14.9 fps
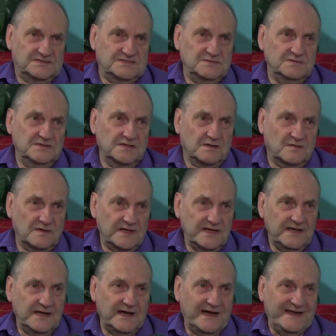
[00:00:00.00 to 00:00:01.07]
To a
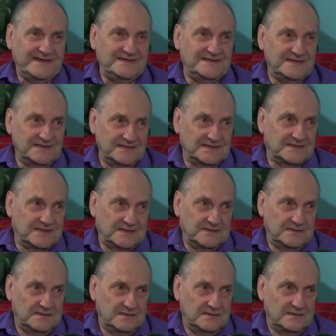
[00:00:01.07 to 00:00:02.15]
degree, I did.
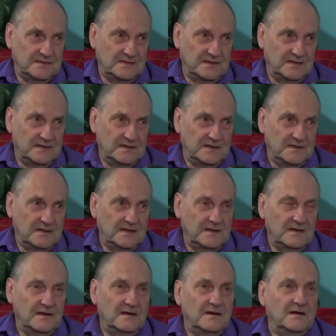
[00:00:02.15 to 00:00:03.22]
Yeah.
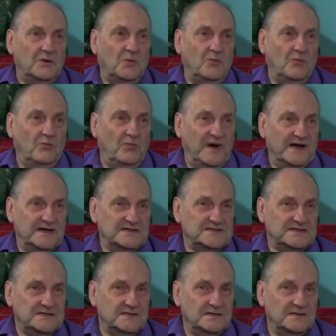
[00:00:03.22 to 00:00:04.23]
But